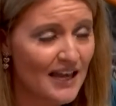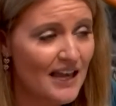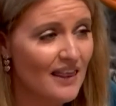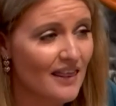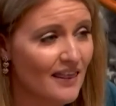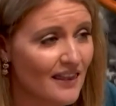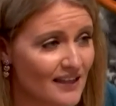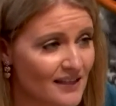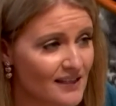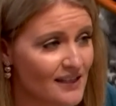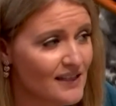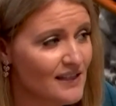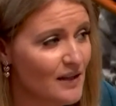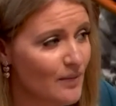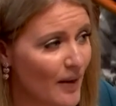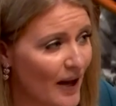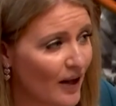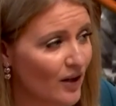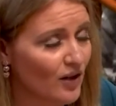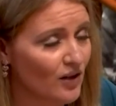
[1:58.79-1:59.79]
This is
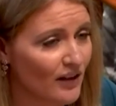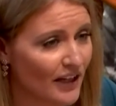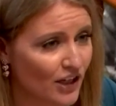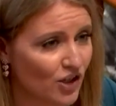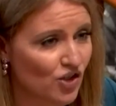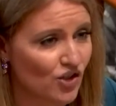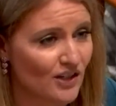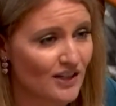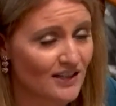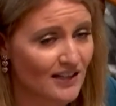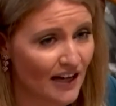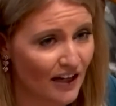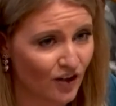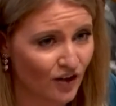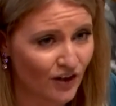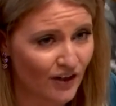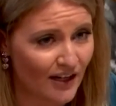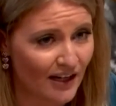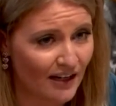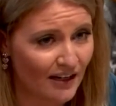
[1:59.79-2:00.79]
about election
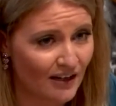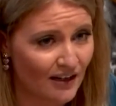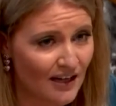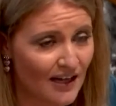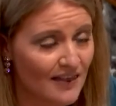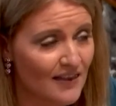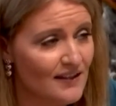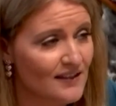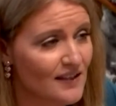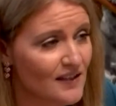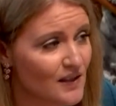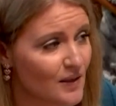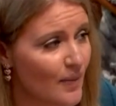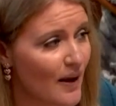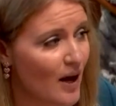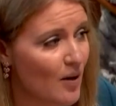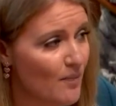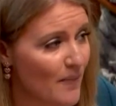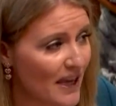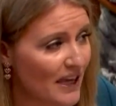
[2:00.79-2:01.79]
integrity. This is
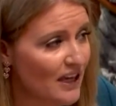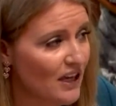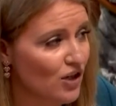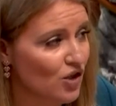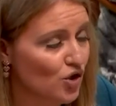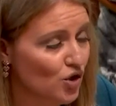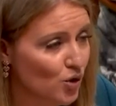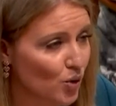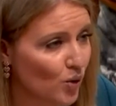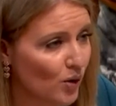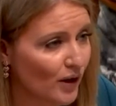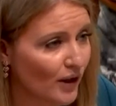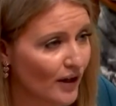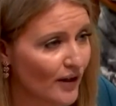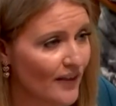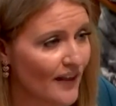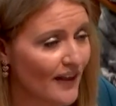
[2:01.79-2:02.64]
about making sure that